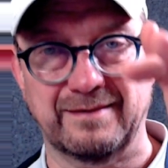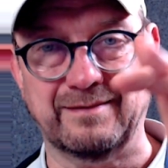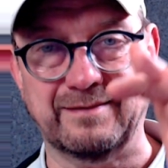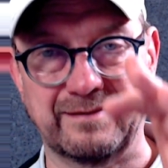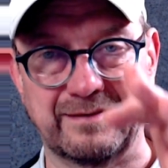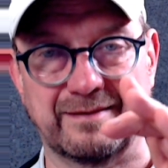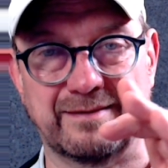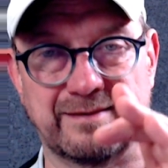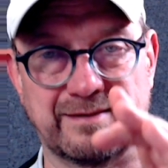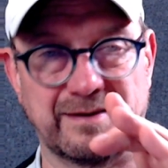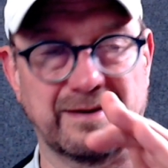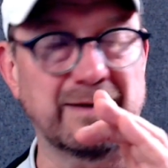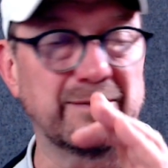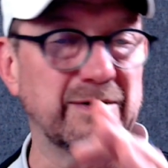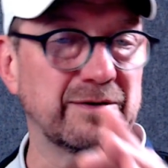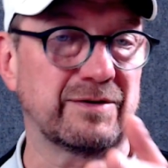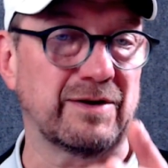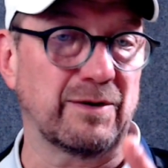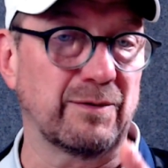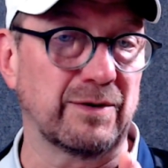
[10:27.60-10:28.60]
the image
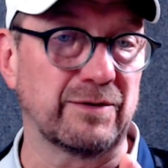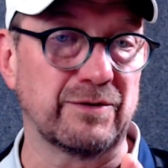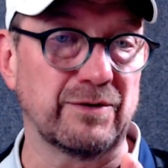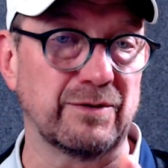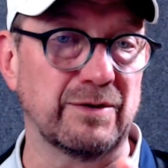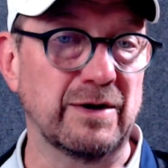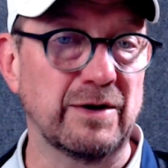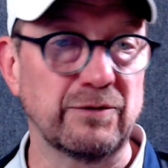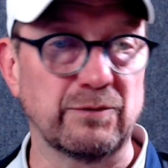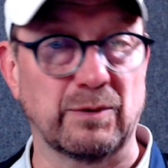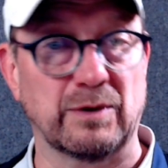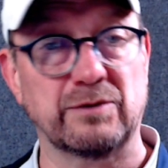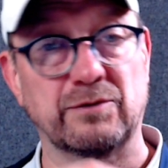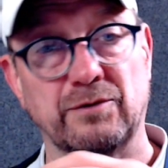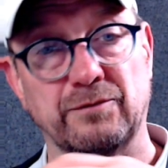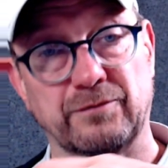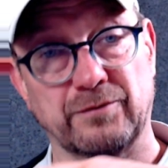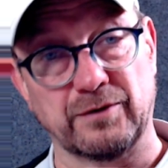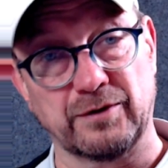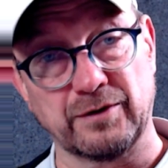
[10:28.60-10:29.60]
that you want to do. Do you want to do a
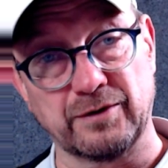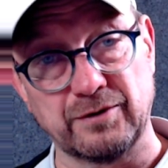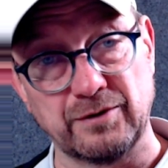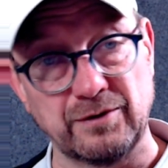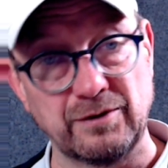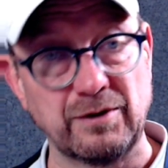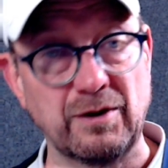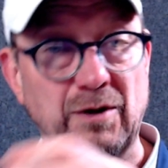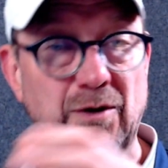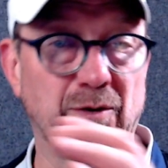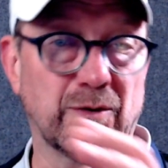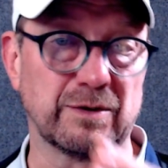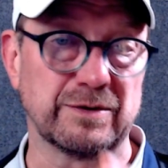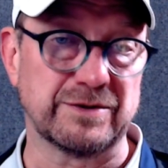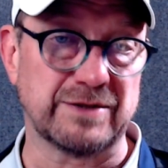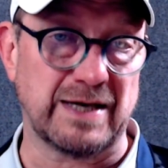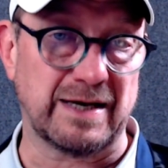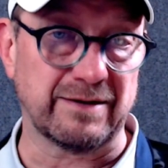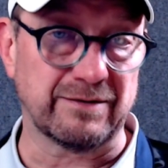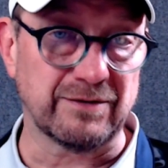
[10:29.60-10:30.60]
vertical,
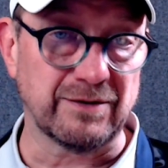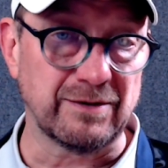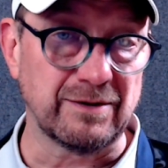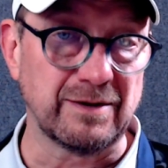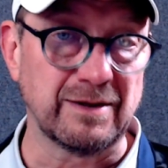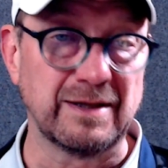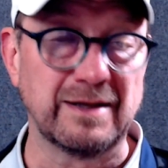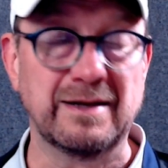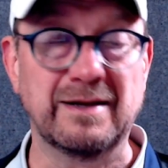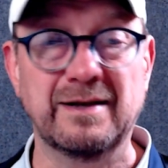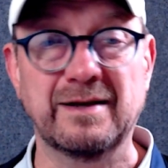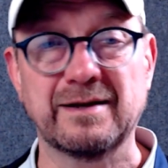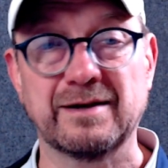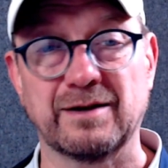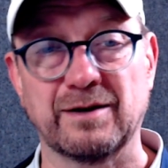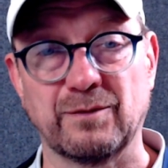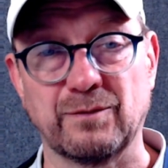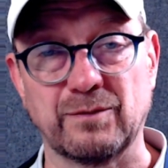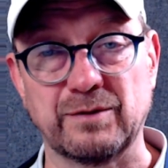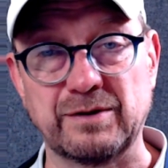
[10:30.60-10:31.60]
horizontal? You
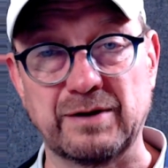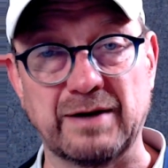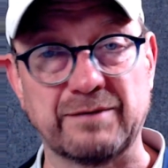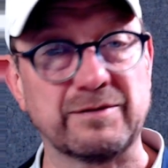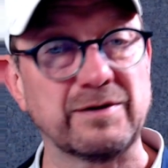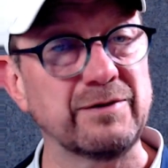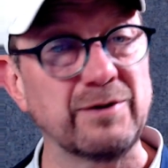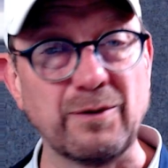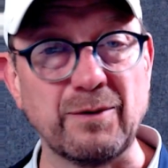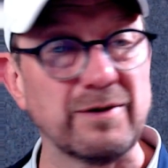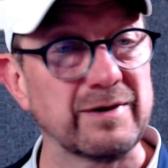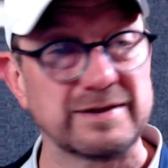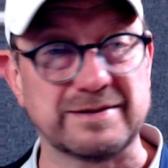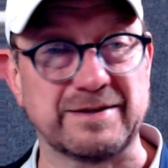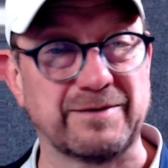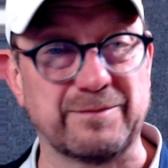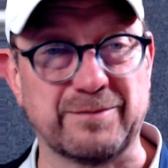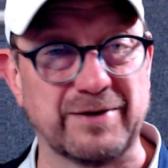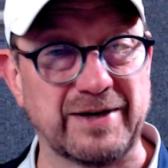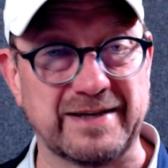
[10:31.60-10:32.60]
know, you have to know all that stuff
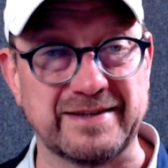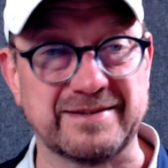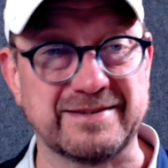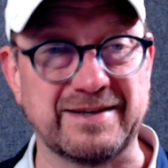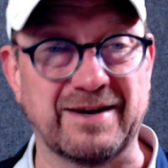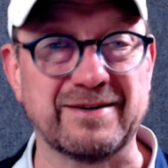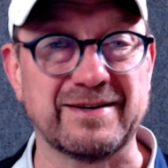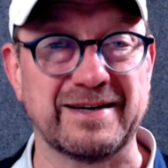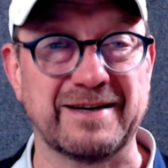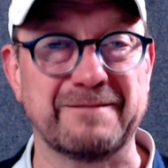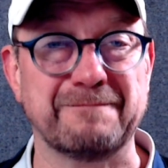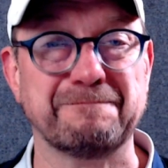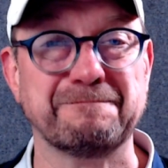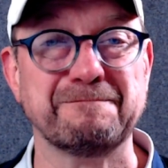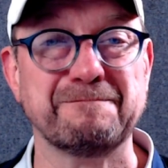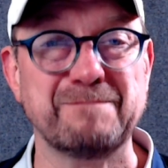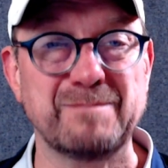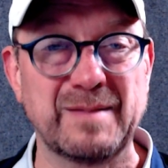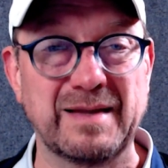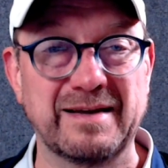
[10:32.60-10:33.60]
before you get started.
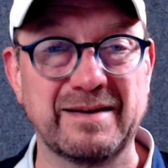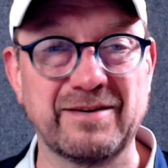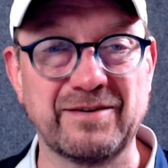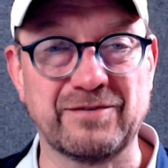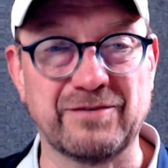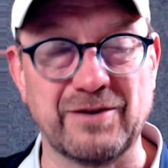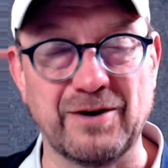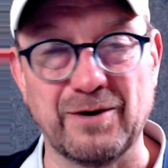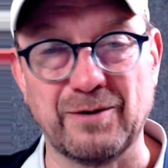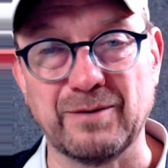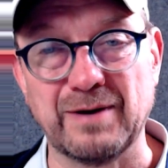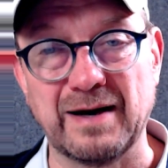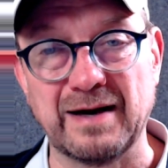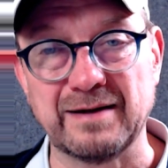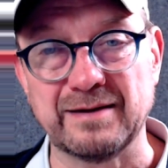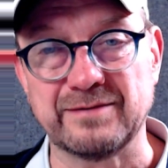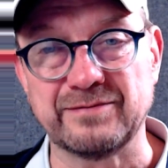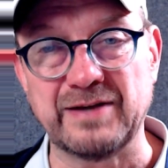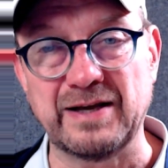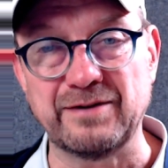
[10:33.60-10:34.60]
So I
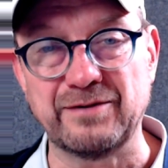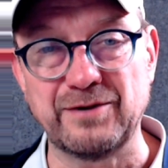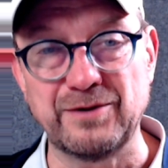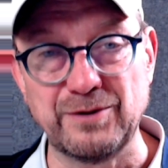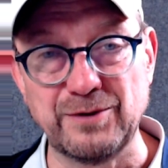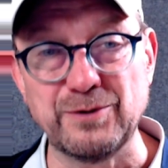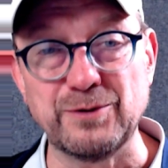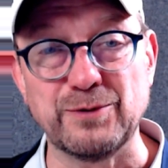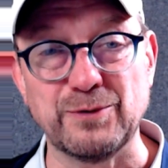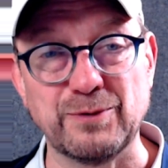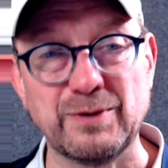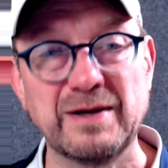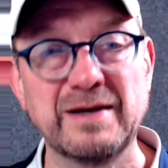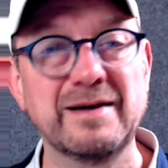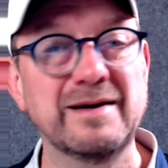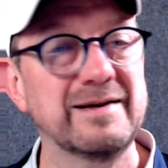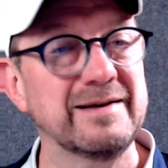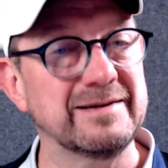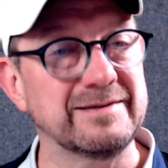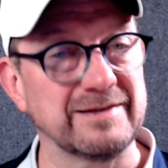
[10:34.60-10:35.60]
say to you,
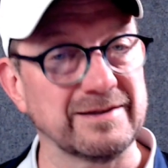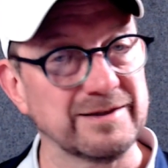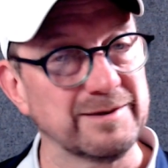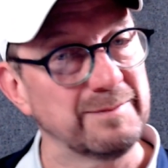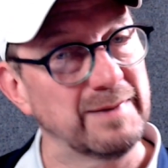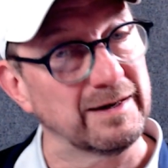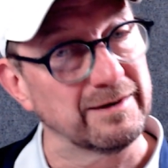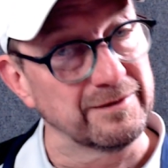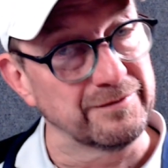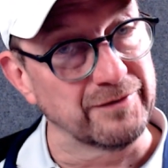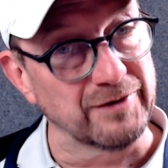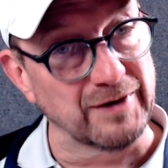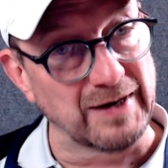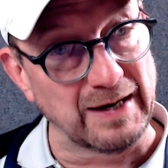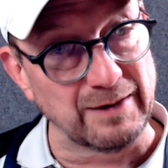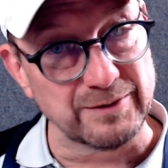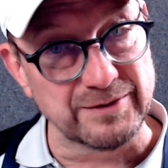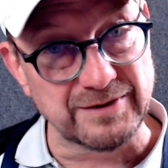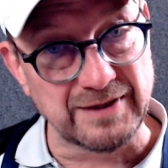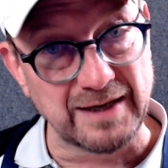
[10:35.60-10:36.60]
it doesn't matter if you're
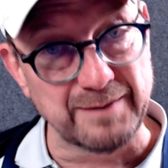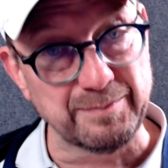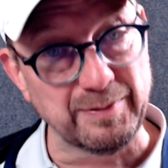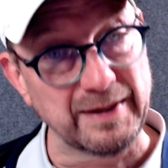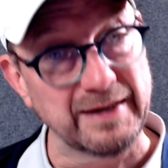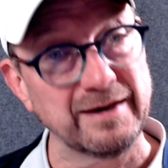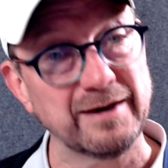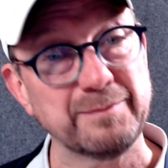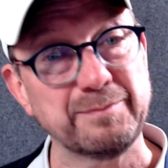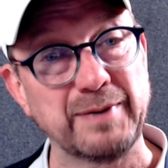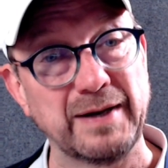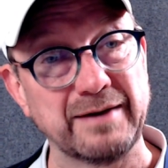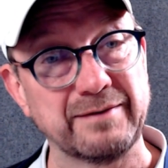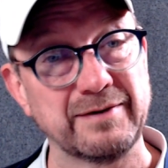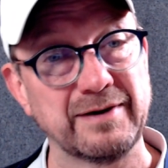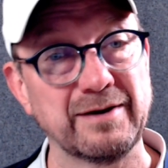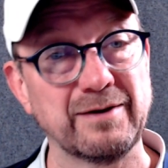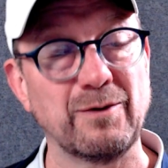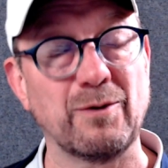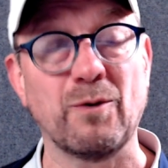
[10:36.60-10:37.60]
outside plein air
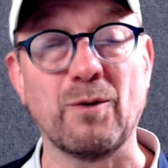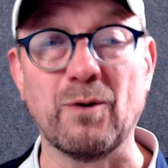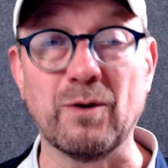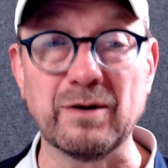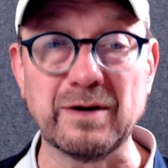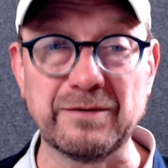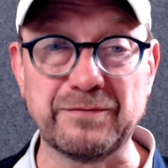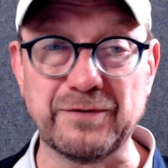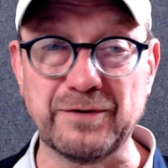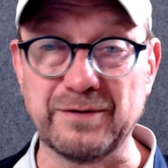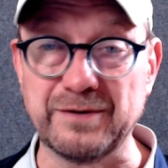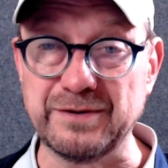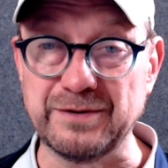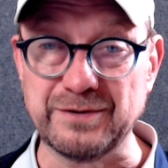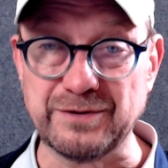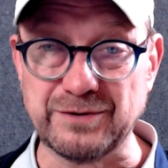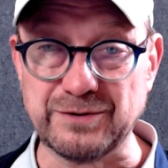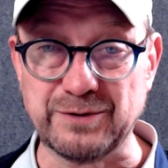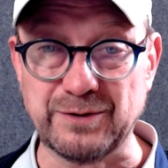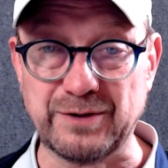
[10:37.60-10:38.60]
painting or if you're in your
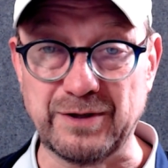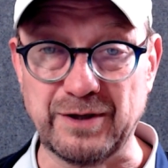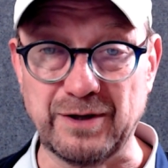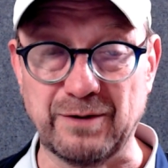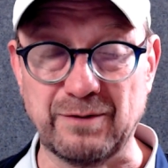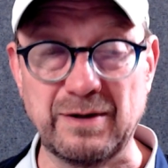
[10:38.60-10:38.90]
studio,